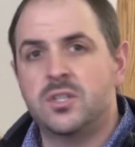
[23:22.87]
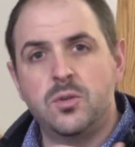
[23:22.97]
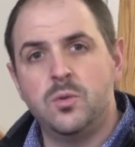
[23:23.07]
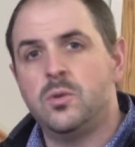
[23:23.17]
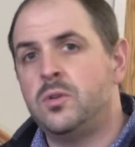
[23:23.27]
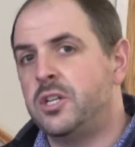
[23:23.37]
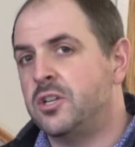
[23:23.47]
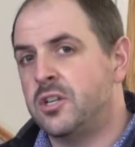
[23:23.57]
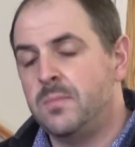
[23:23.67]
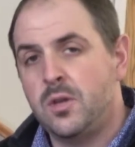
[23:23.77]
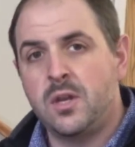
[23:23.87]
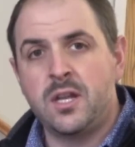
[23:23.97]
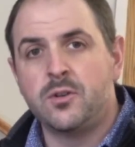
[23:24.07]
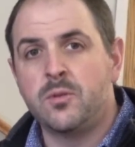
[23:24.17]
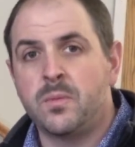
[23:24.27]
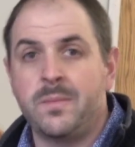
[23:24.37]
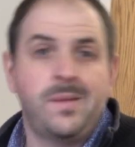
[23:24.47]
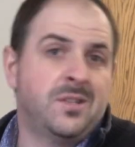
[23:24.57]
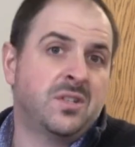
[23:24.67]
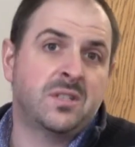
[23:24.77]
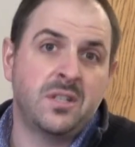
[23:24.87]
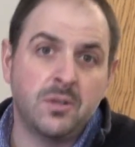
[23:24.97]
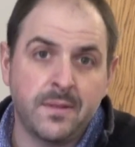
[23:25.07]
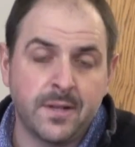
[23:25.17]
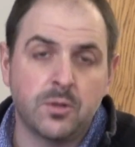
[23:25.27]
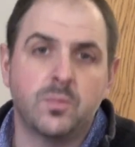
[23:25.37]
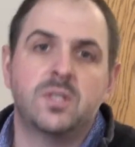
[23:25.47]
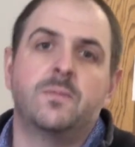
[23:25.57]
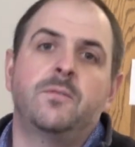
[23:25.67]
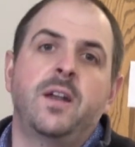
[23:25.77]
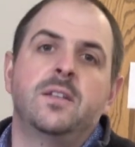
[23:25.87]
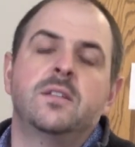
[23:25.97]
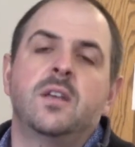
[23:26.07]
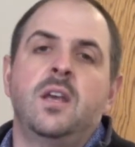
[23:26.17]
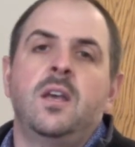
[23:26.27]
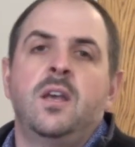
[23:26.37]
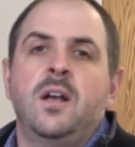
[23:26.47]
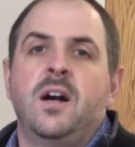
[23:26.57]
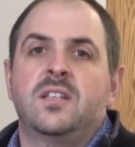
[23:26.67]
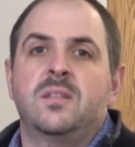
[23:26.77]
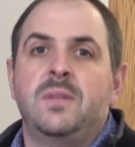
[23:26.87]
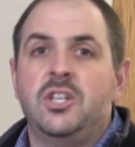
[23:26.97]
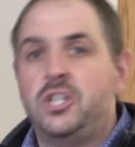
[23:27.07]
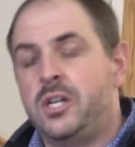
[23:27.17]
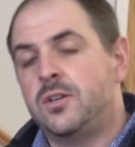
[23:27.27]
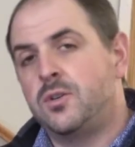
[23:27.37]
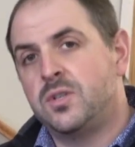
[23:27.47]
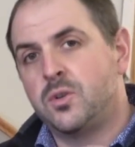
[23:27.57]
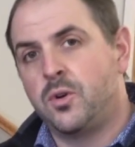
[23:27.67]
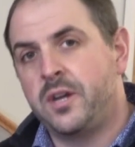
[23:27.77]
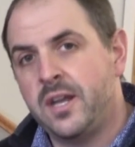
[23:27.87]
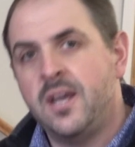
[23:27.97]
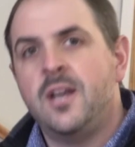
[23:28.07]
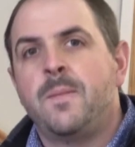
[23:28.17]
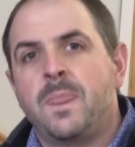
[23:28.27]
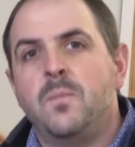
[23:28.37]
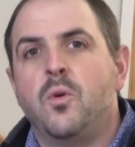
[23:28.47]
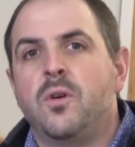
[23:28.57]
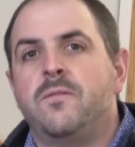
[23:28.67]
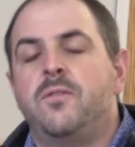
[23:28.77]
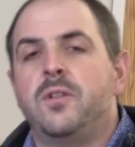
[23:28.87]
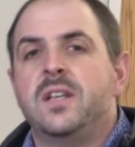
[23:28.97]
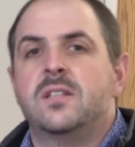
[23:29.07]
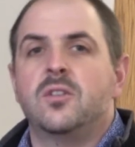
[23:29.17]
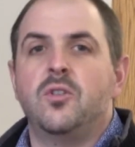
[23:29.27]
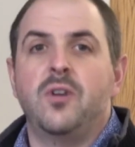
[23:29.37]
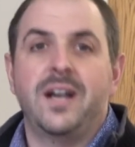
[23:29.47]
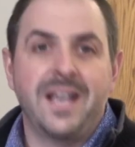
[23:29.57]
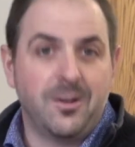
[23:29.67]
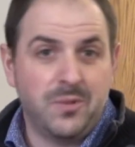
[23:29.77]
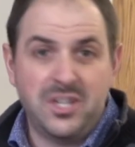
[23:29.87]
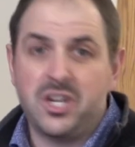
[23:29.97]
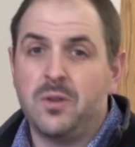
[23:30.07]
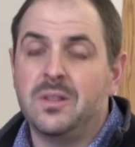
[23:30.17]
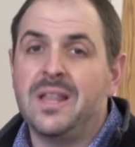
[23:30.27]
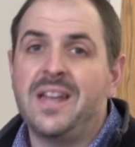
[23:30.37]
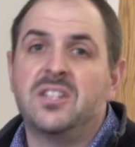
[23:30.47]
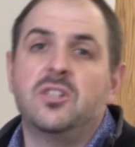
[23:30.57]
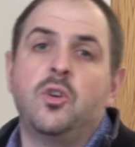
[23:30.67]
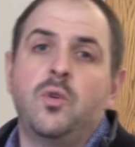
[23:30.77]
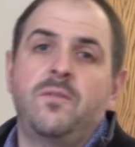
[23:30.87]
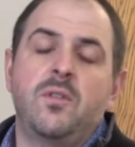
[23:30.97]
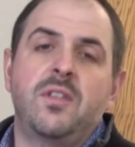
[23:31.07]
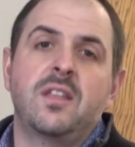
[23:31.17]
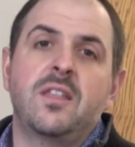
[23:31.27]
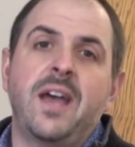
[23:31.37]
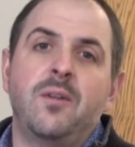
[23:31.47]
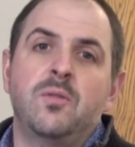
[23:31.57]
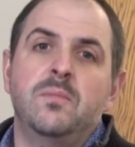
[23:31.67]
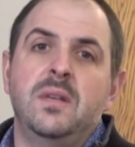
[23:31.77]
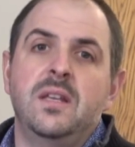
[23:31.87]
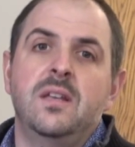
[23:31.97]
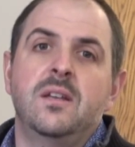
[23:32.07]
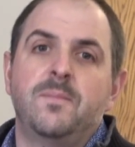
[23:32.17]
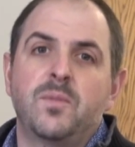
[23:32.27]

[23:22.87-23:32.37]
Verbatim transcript: school, your community group, or maybe it's just in your living room with some friends. Uh, Sabine shares her story more fully. So again, reach out, let us know if you think that that would be,